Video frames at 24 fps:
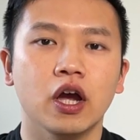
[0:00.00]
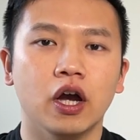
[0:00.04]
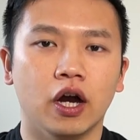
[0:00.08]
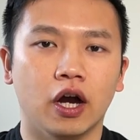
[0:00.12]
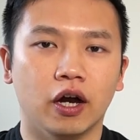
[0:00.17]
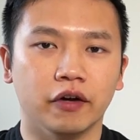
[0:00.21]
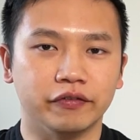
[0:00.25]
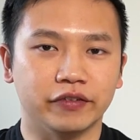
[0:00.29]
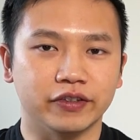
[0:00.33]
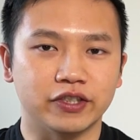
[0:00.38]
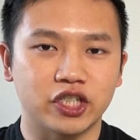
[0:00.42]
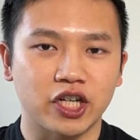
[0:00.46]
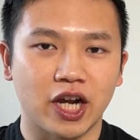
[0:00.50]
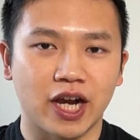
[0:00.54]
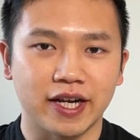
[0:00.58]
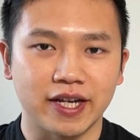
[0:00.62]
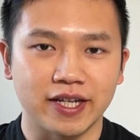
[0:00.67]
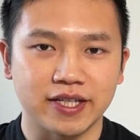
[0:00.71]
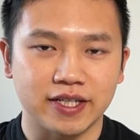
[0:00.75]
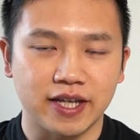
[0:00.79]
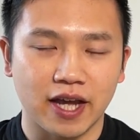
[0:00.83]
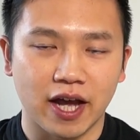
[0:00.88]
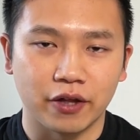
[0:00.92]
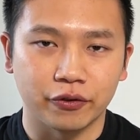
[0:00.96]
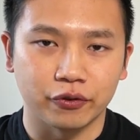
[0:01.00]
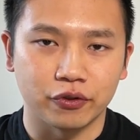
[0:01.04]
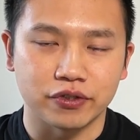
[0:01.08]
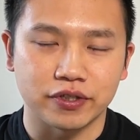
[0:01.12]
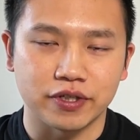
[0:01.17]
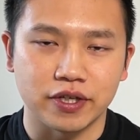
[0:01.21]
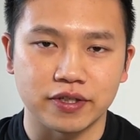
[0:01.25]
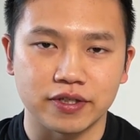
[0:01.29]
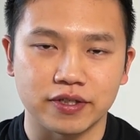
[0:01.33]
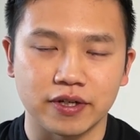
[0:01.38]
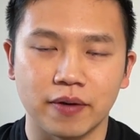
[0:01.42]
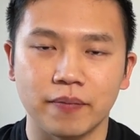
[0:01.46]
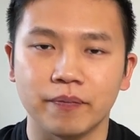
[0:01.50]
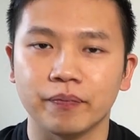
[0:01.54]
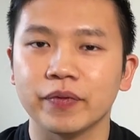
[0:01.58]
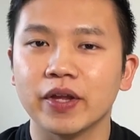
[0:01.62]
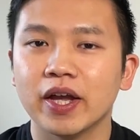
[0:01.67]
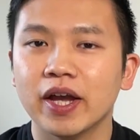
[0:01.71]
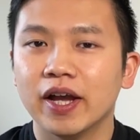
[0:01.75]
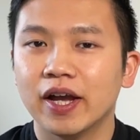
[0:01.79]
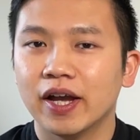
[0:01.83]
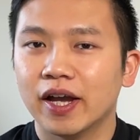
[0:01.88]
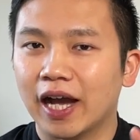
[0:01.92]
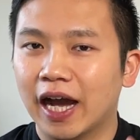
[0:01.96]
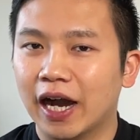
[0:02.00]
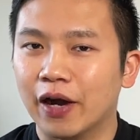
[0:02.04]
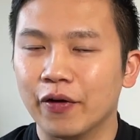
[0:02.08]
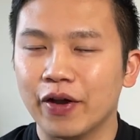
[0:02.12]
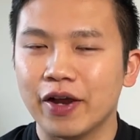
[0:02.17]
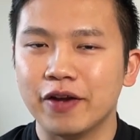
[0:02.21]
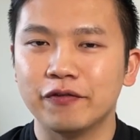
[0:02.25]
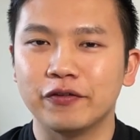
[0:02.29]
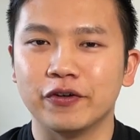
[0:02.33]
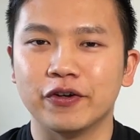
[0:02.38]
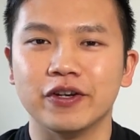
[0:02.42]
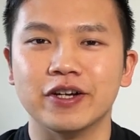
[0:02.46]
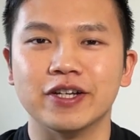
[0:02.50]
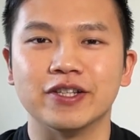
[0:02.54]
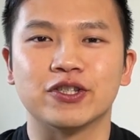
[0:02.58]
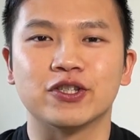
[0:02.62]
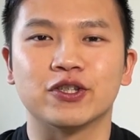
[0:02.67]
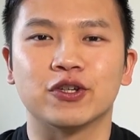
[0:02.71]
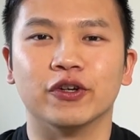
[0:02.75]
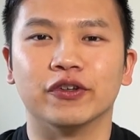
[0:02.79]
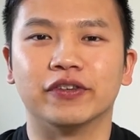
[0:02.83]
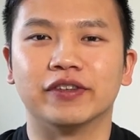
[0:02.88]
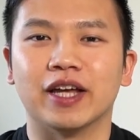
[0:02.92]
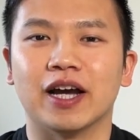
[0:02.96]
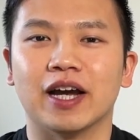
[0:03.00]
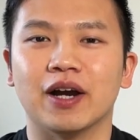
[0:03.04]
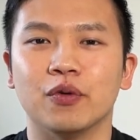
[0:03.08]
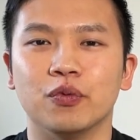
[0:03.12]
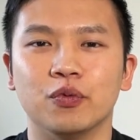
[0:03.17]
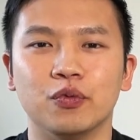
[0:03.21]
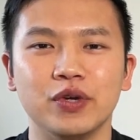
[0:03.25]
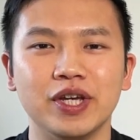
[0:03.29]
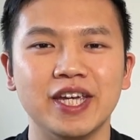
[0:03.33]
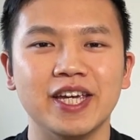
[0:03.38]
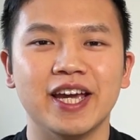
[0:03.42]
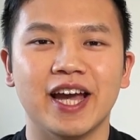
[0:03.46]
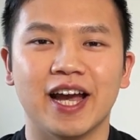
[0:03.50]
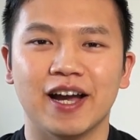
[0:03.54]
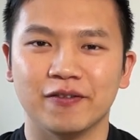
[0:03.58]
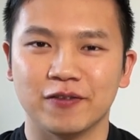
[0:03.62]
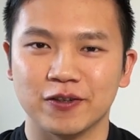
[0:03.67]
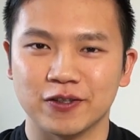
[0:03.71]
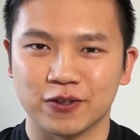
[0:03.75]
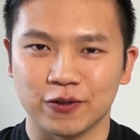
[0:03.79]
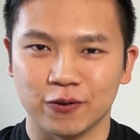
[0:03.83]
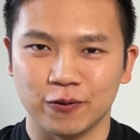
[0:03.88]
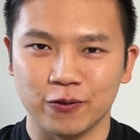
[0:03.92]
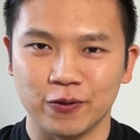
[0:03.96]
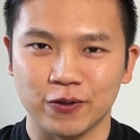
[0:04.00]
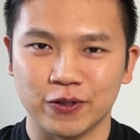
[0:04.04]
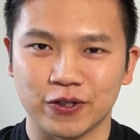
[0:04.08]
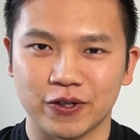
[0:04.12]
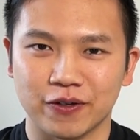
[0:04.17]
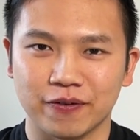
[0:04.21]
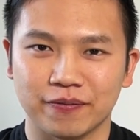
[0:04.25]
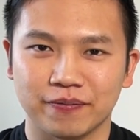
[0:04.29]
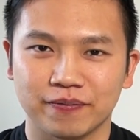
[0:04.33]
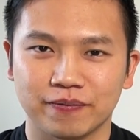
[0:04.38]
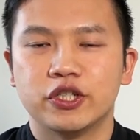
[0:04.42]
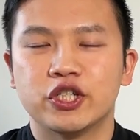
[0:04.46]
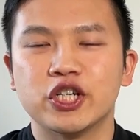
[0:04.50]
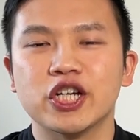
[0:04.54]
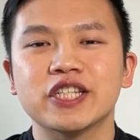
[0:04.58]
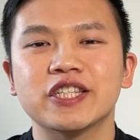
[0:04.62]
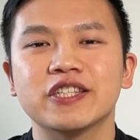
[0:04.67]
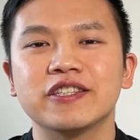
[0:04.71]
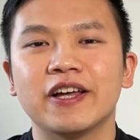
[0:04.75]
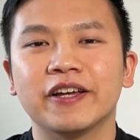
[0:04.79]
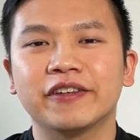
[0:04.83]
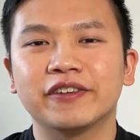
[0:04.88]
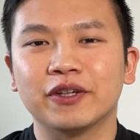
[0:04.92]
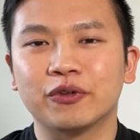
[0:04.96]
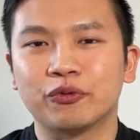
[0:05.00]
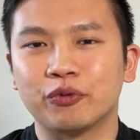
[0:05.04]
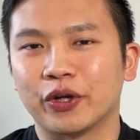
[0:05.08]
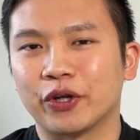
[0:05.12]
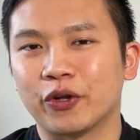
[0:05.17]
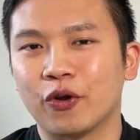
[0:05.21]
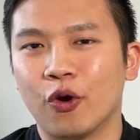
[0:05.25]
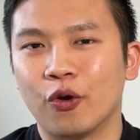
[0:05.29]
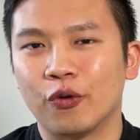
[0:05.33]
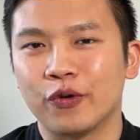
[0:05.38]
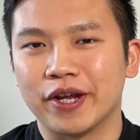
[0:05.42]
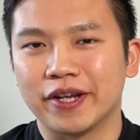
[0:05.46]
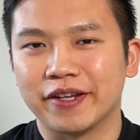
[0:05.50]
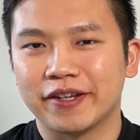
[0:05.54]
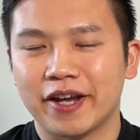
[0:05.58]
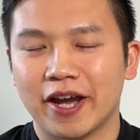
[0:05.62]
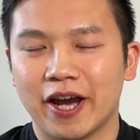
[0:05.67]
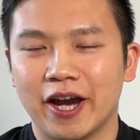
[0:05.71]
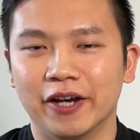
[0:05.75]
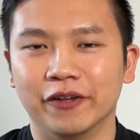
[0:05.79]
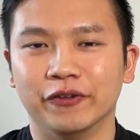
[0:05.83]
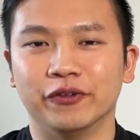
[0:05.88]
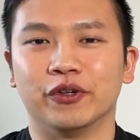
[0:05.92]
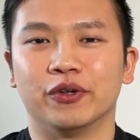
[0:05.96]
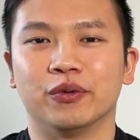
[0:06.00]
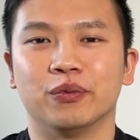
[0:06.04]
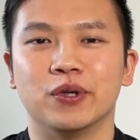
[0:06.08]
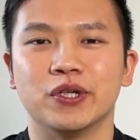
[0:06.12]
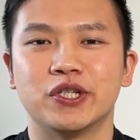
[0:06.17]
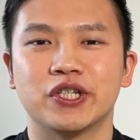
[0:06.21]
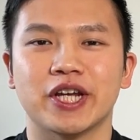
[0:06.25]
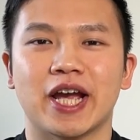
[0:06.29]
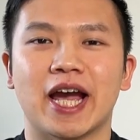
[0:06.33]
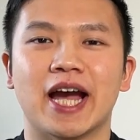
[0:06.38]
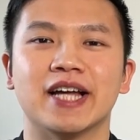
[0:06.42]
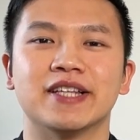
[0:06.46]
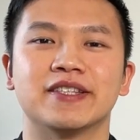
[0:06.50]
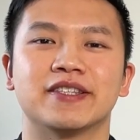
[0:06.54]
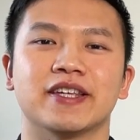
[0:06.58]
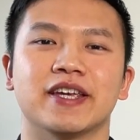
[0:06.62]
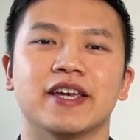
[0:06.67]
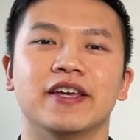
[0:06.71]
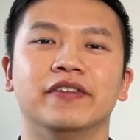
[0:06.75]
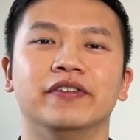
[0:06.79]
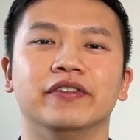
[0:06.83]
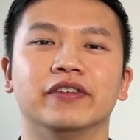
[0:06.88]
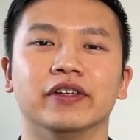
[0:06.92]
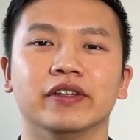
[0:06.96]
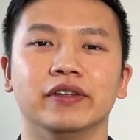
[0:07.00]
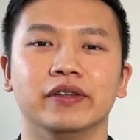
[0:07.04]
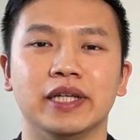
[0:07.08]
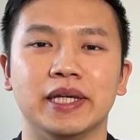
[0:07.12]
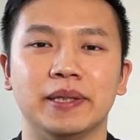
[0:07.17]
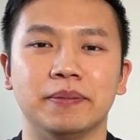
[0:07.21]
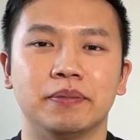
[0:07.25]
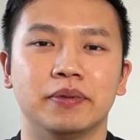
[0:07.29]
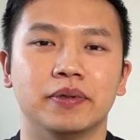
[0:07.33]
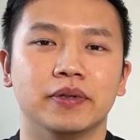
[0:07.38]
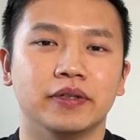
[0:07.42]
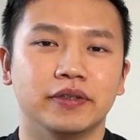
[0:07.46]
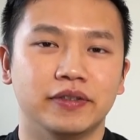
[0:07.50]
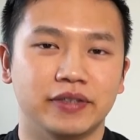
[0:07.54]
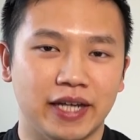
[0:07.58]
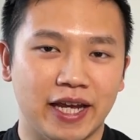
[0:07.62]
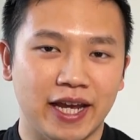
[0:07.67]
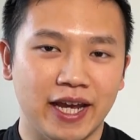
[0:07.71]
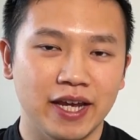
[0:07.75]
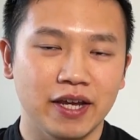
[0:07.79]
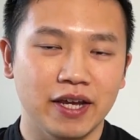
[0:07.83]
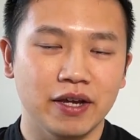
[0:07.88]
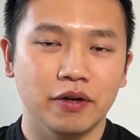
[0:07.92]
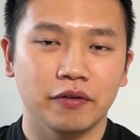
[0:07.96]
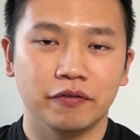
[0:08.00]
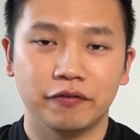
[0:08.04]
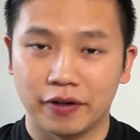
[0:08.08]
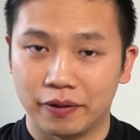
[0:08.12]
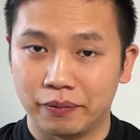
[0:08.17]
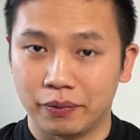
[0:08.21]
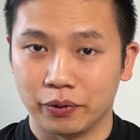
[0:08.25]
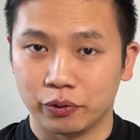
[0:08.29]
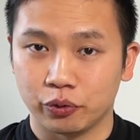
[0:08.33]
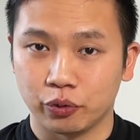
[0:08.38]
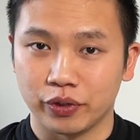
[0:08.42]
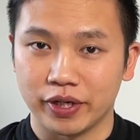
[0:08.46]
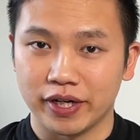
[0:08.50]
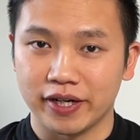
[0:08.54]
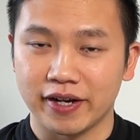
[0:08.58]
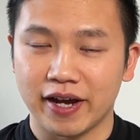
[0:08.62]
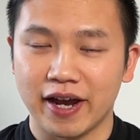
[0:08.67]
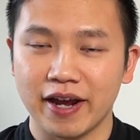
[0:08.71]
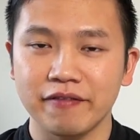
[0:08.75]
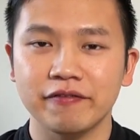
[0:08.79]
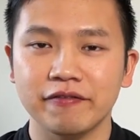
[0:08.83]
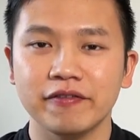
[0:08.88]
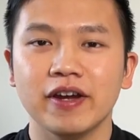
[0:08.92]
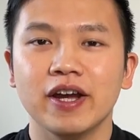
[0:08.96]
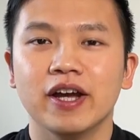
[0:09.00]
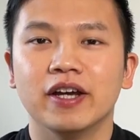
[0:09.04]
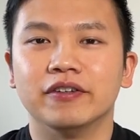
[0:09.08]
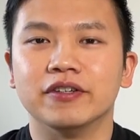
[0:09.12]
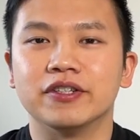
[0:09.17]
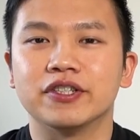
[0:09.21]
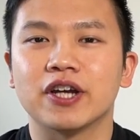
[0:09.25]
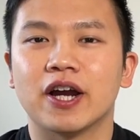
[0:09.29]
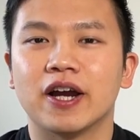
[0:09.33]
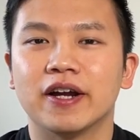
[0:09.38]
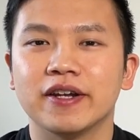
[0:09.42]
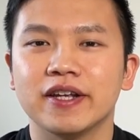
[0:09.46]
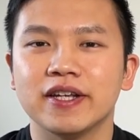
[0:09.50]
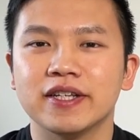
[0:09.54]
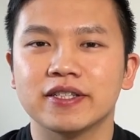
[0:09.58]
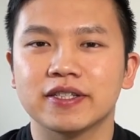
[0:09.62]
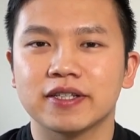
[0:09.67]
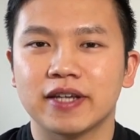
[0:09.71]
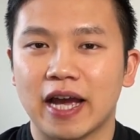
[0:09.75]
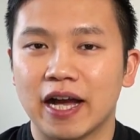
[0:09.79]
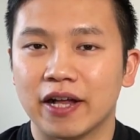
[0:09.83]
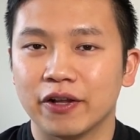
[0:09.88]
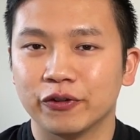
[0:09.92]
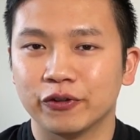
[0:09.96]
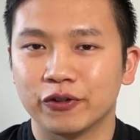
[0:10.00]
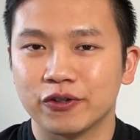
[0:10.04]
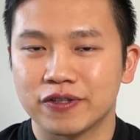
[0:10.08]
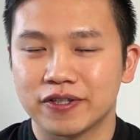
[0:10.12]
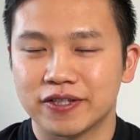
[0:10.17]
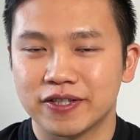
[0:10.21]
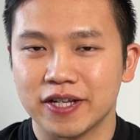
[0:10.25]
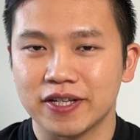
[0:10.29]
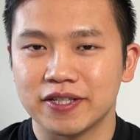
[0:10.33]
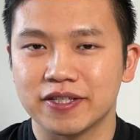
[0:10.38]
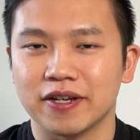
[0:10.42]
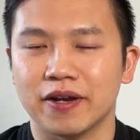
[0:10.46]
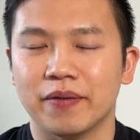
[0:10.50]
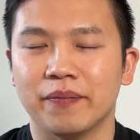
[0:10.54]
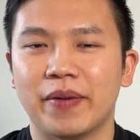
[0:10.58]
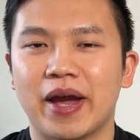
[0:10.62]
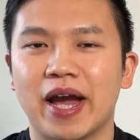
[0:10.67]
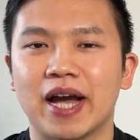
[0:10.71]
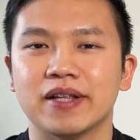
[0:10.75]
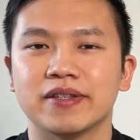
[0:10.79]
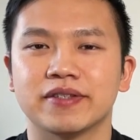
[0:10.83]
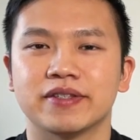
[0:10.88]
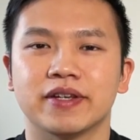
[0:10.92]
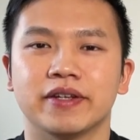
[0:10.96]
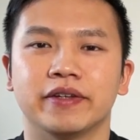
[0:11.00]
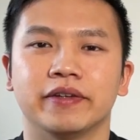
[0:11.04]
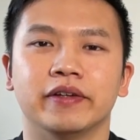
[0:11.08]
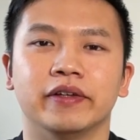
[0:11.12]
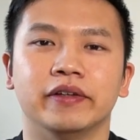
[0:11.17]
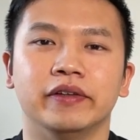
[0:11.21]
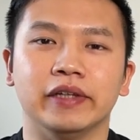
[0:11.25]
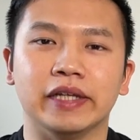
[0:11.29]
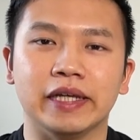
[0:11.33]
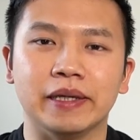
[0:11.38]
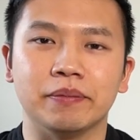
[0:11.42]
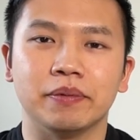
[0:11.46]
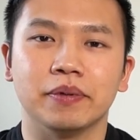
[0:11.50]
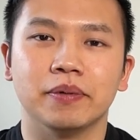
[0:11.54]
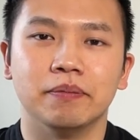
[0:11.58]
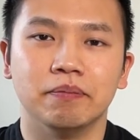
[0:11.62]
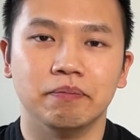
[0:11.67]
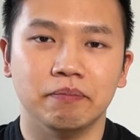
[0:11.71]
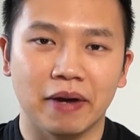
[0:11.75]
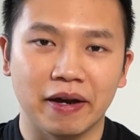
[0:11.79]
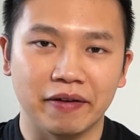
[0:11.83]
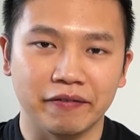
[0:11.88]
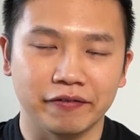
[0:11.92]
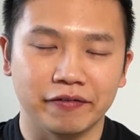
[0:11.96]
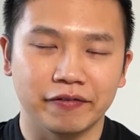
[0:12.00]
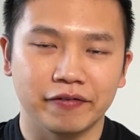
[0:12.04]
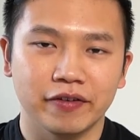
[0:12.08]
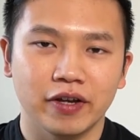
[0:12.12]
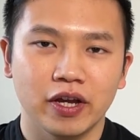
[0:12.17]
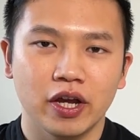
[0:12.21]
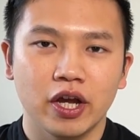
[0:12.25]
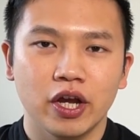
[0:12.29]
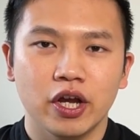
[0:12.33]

of the Chinese calendar system. However, it's good that we have a solution. Just like the Gregorian calendar, which adds in the leap day, February 29th, the Chinese calendar system adds in a leap month.